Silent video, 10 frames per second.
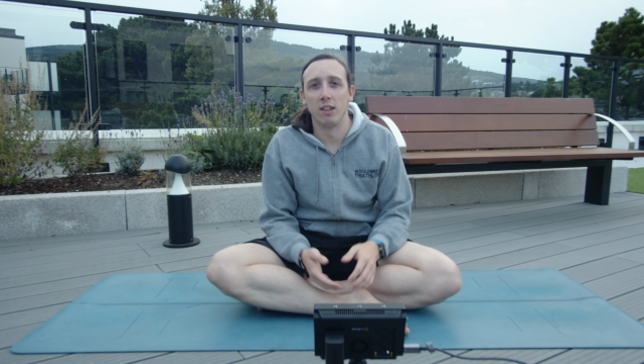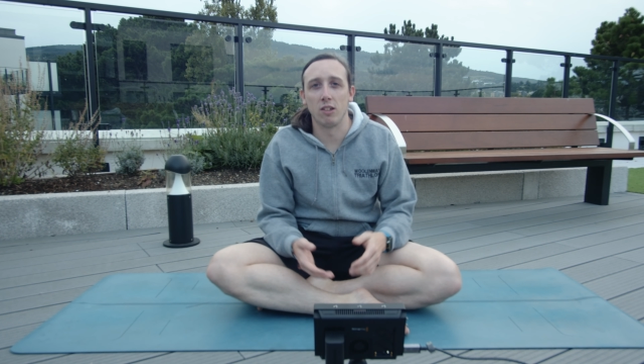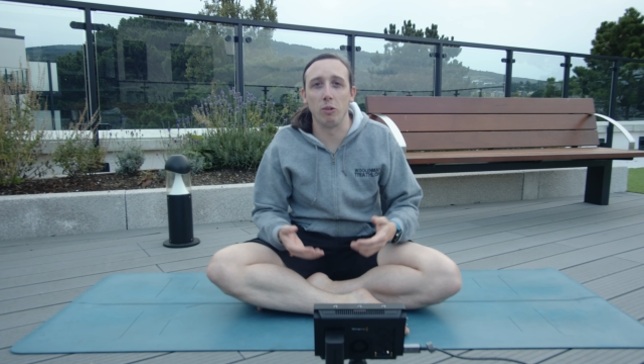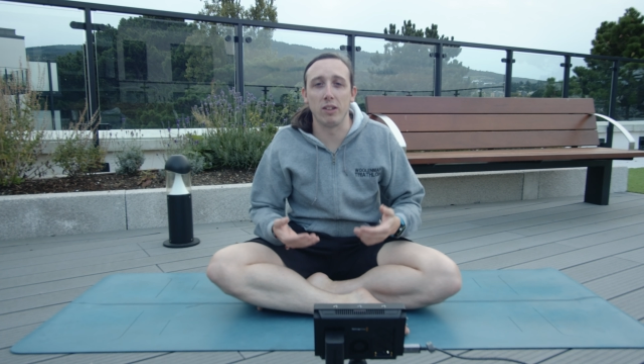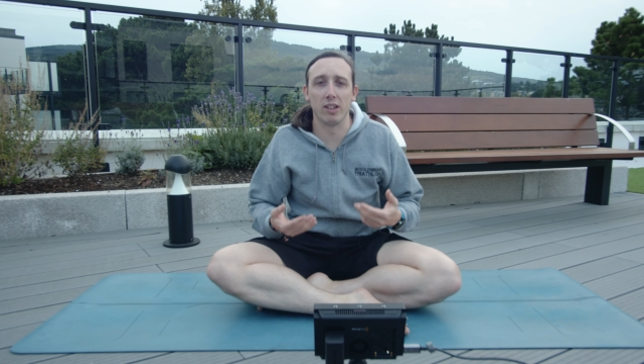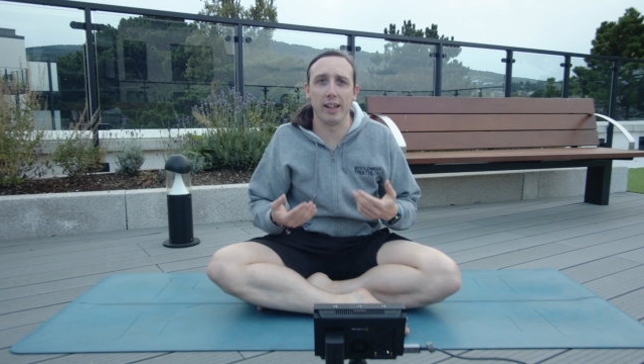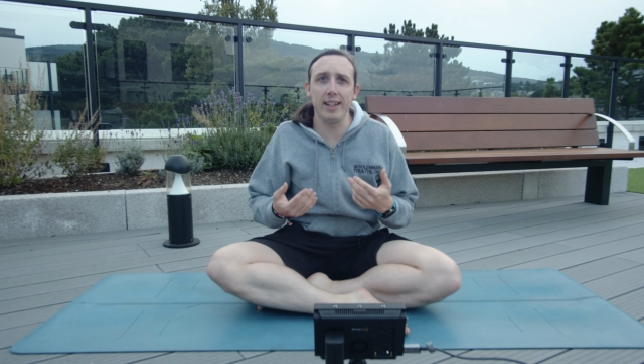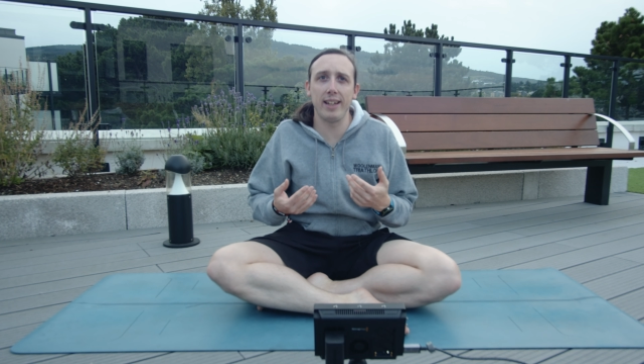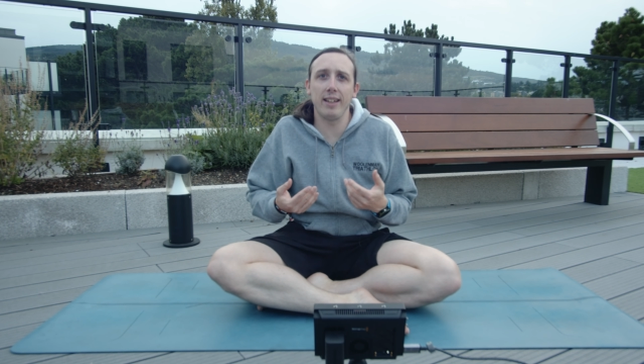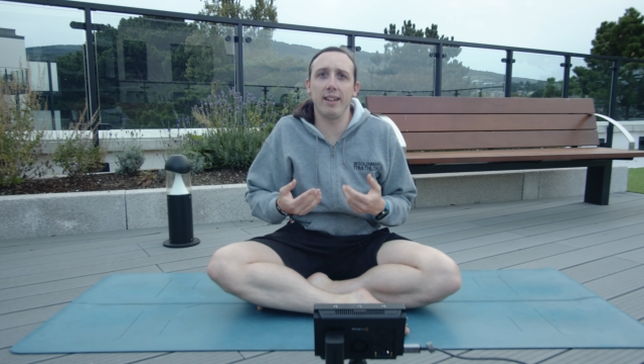So we
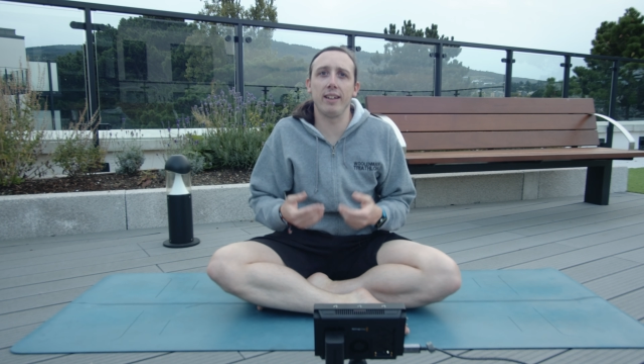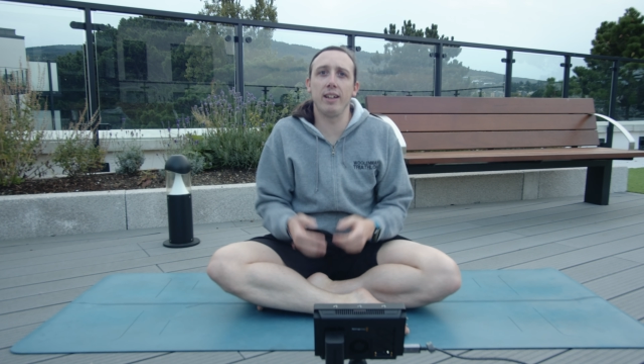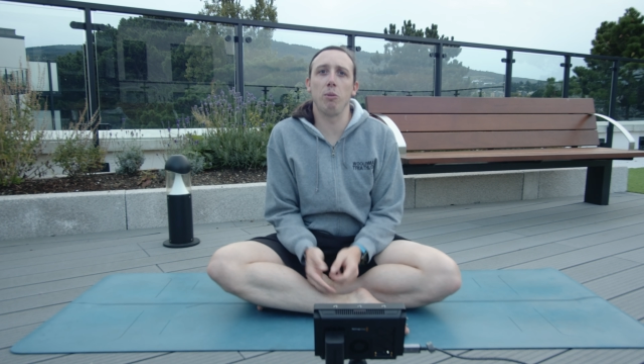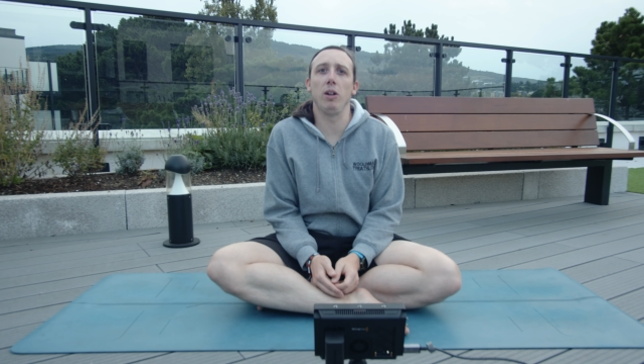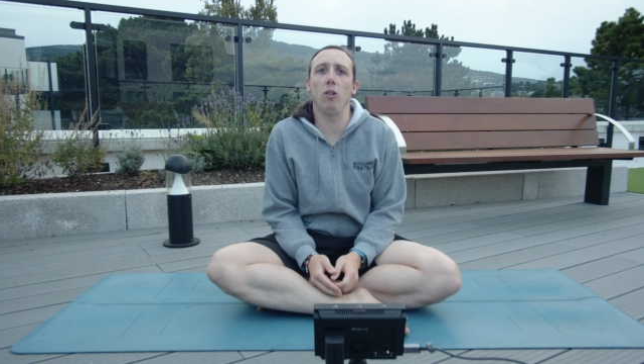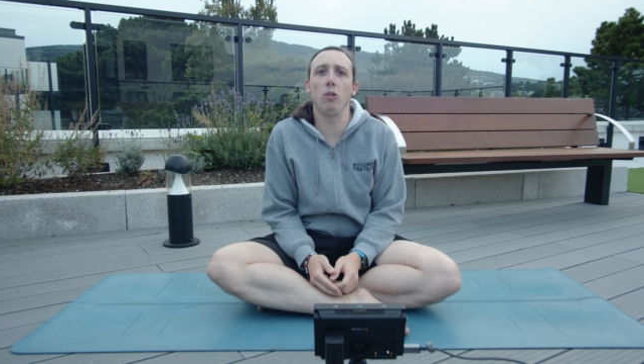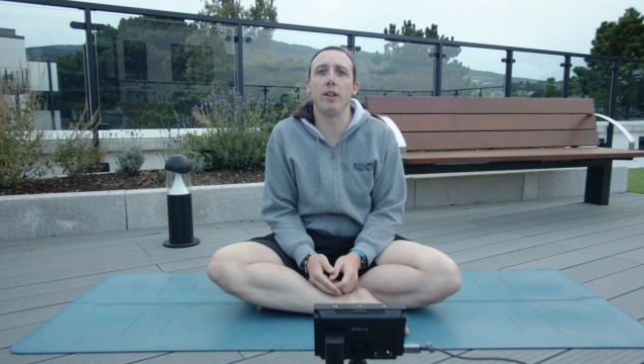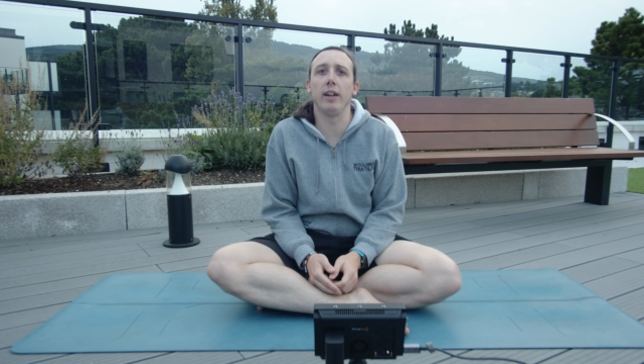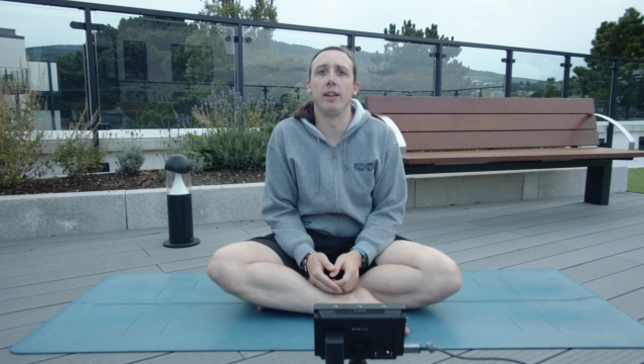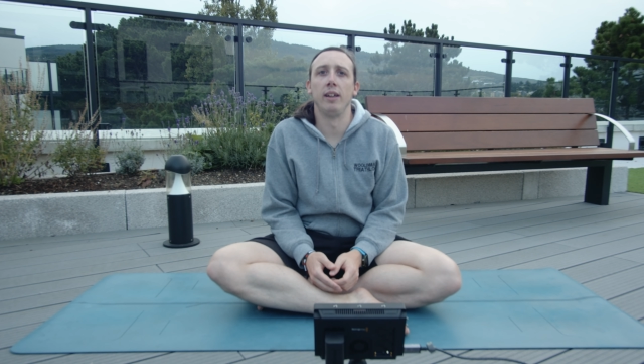take in that air and we hold
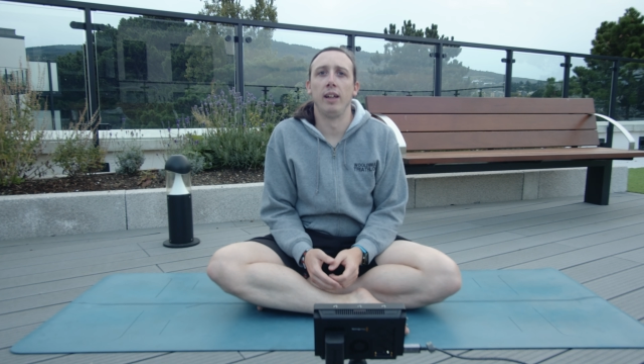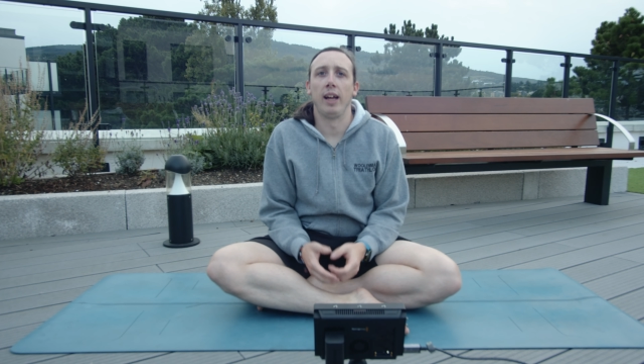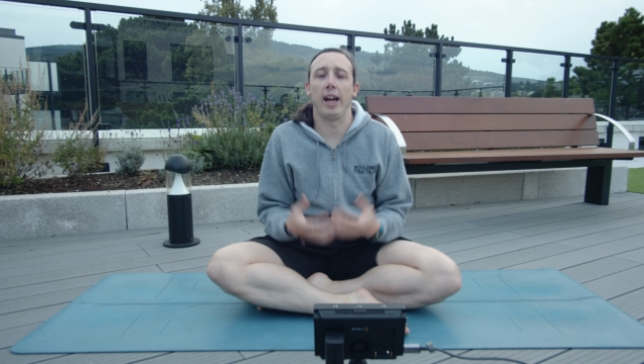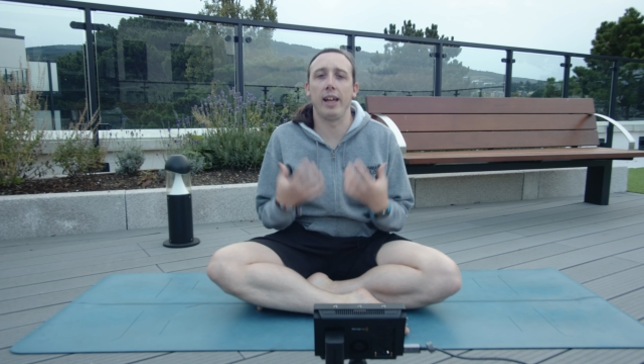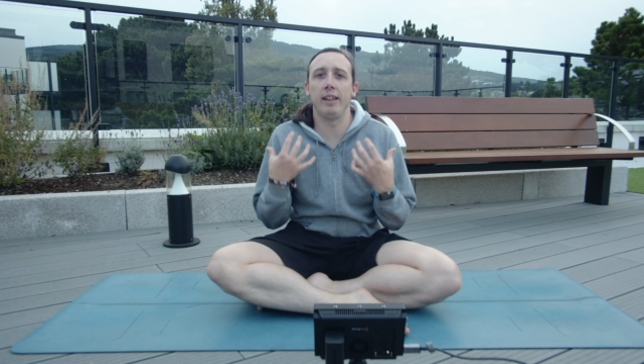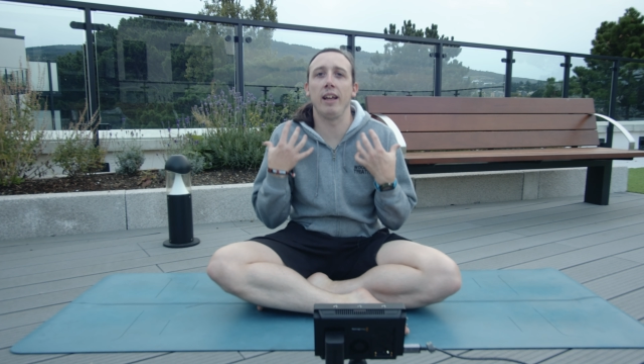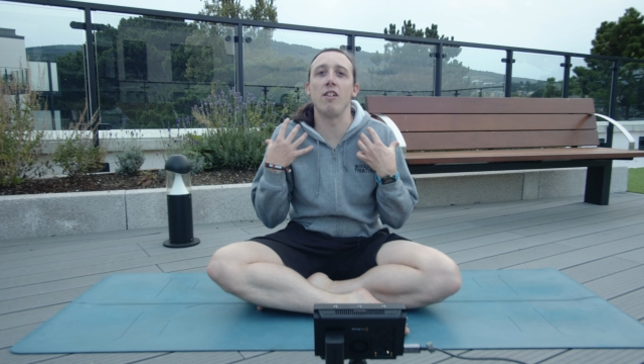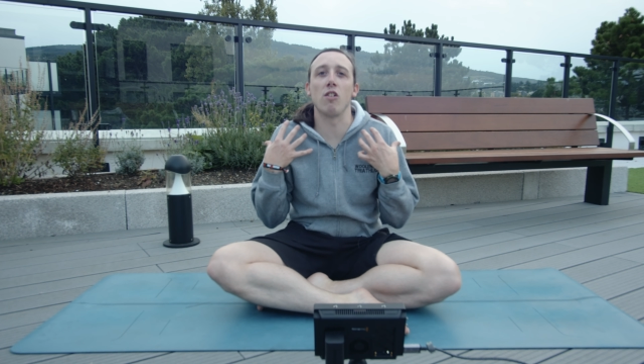it, and then